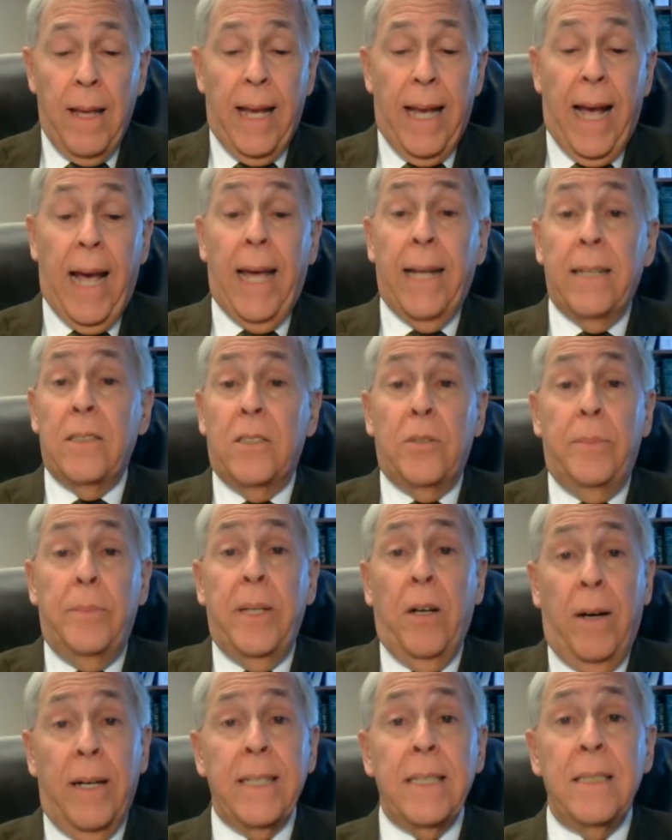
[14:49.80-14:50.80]
And to be
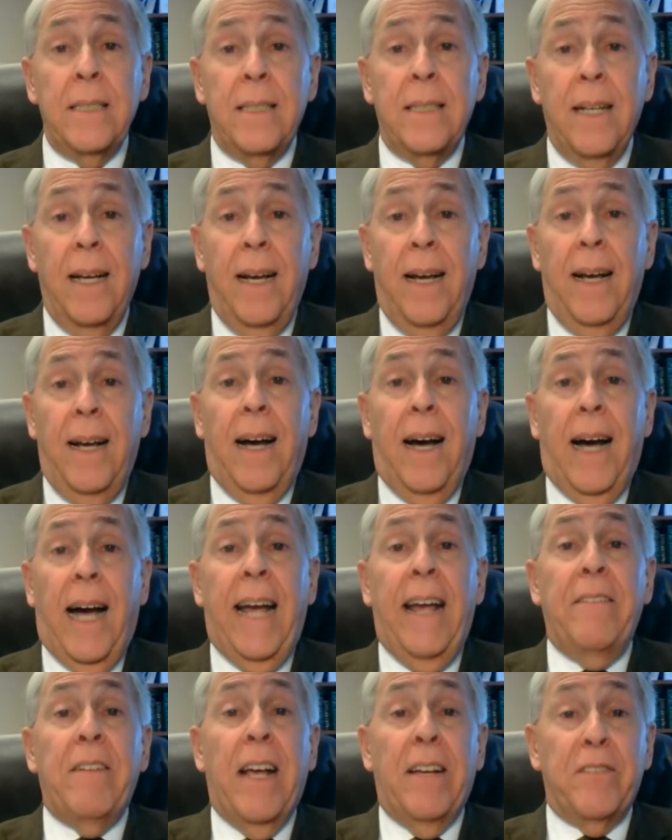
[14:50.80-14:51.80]
honest,
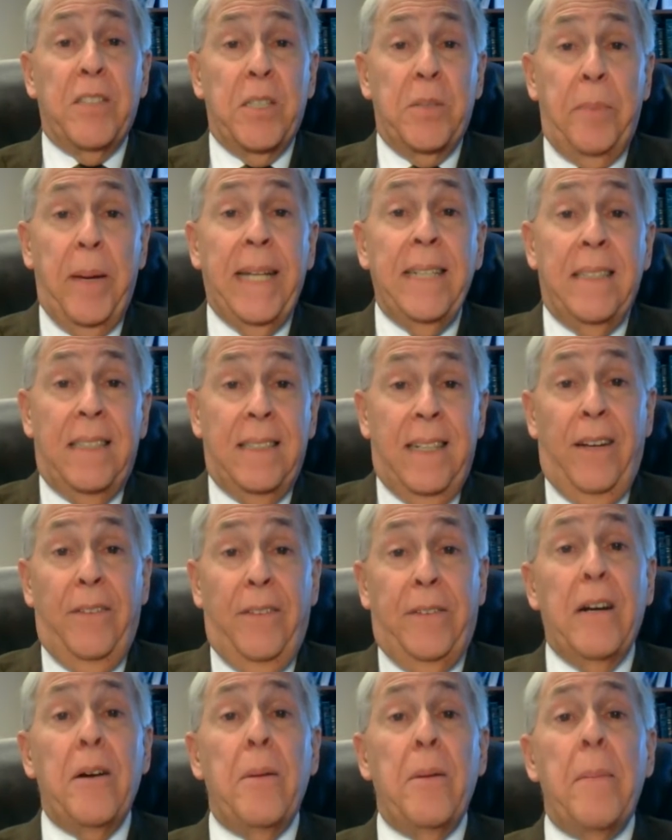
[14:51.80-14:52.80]
I have spent a
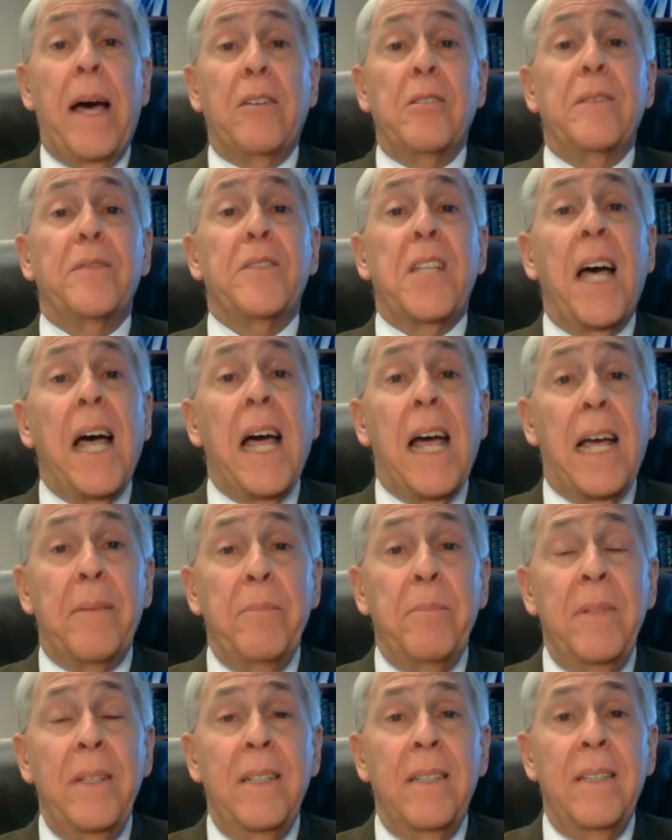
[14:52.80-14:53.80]
fair amount of
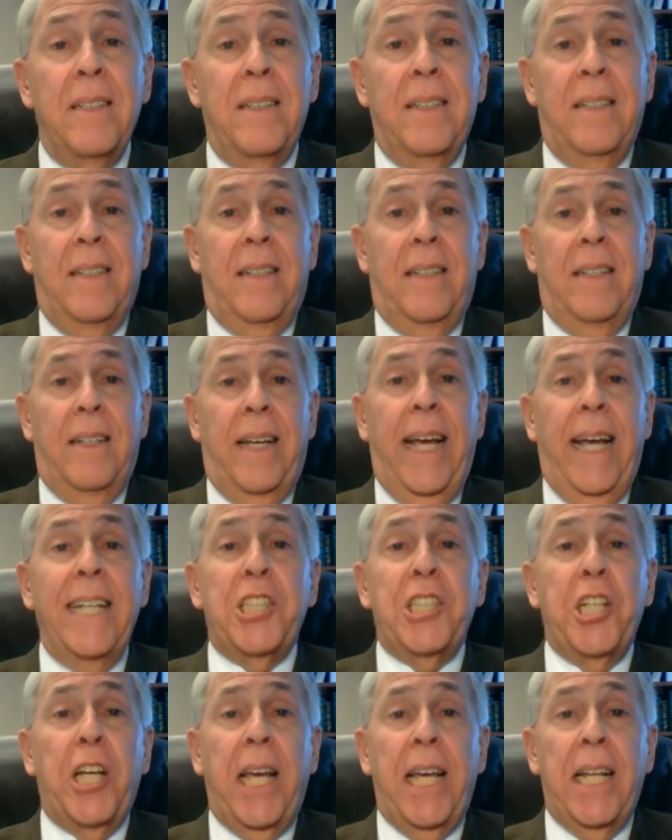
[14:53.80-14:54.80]
time
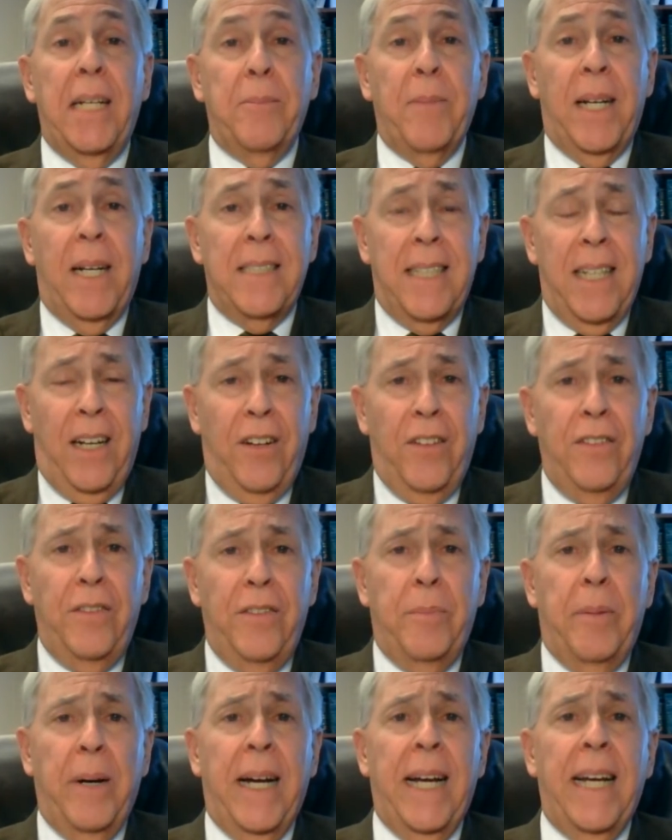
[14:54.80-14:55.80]
educating
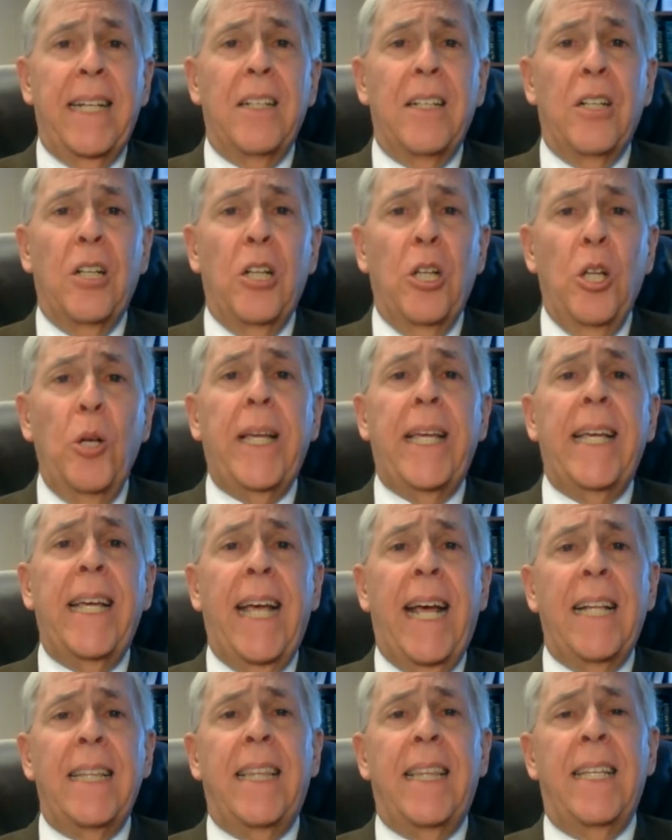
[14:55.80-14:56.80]
myself by looking
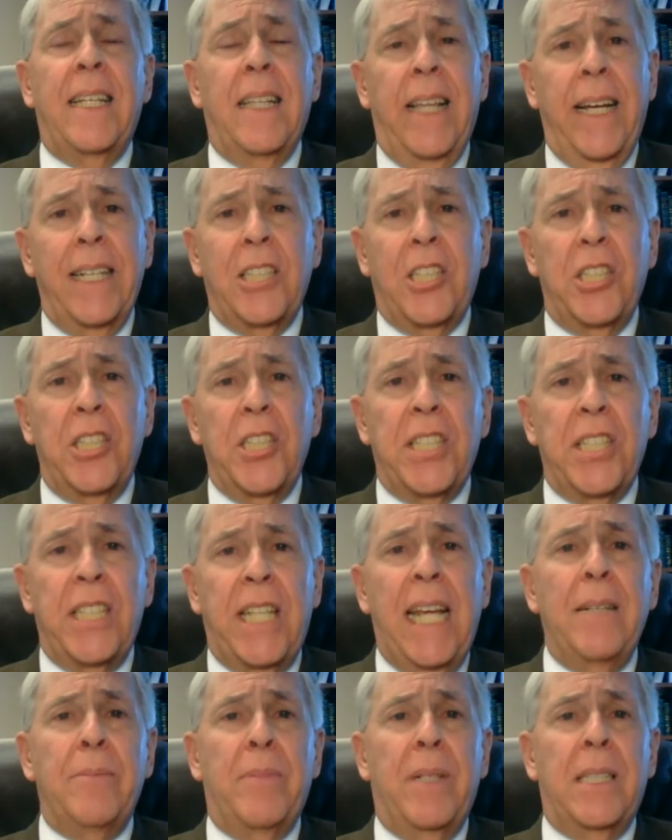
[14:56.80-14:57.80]
at the election
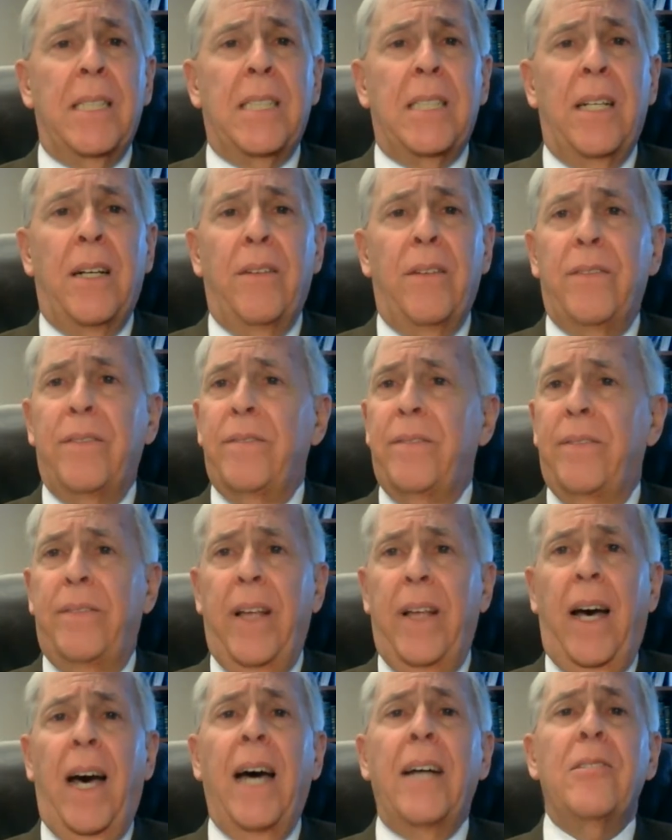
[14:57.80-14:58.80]
statements of
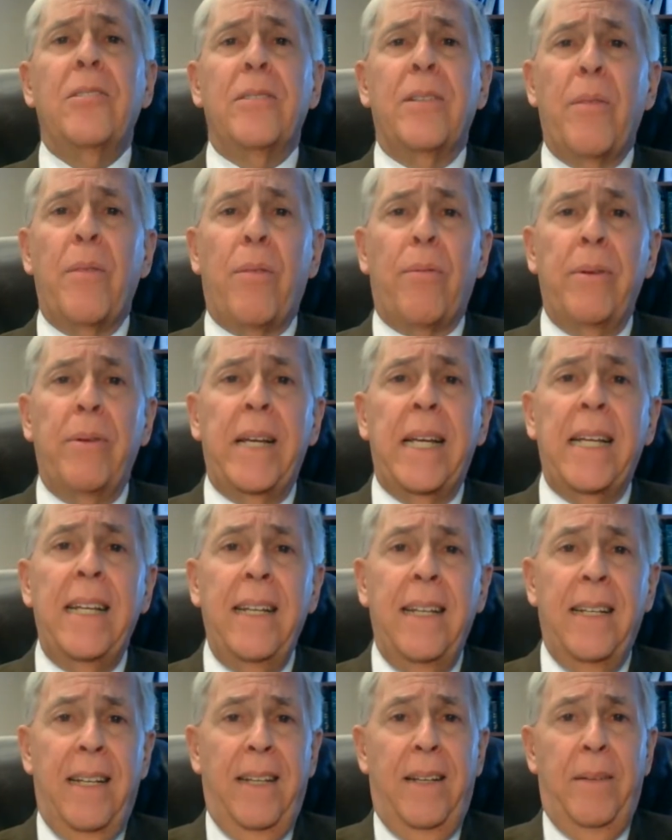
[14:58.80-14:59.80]
the 103
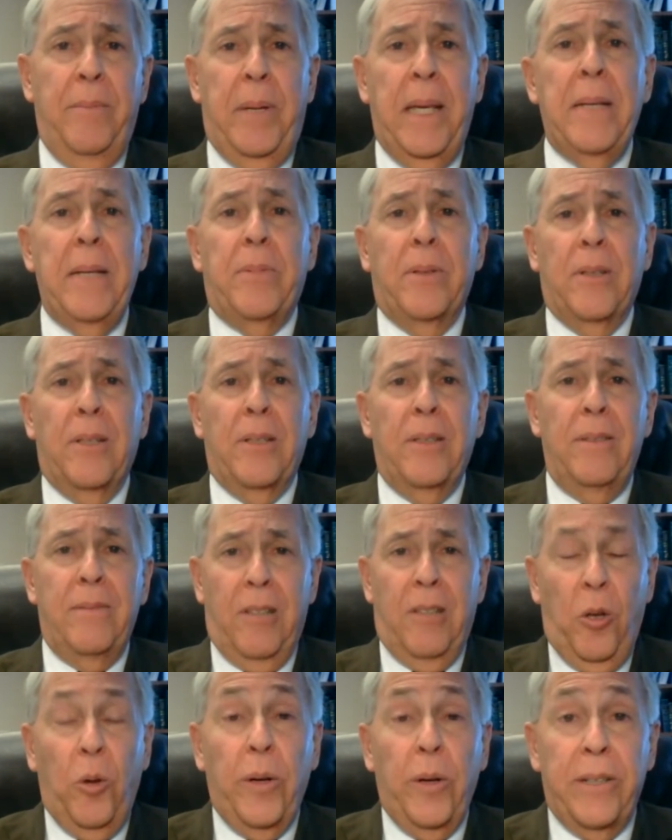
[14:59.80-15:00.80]

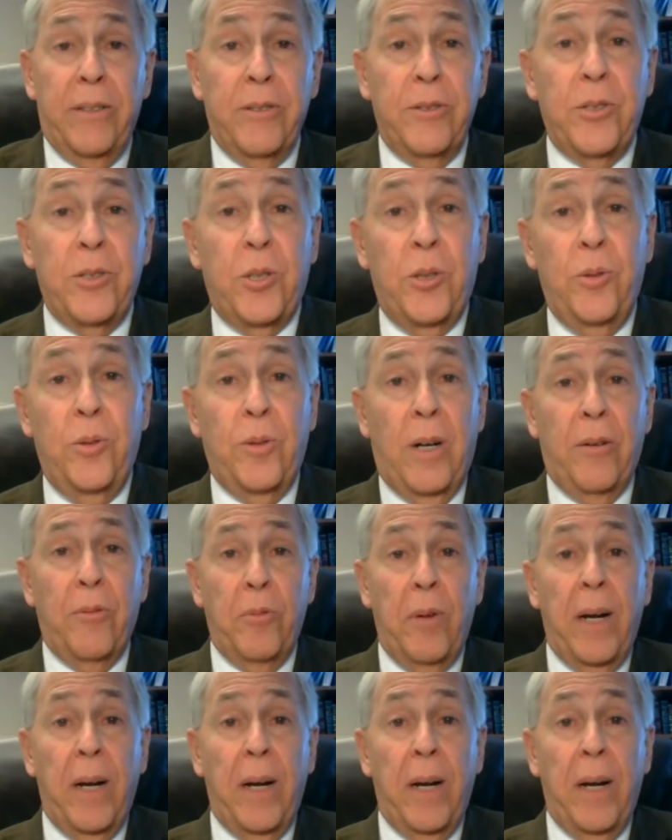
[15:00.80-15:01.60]
lawyers who are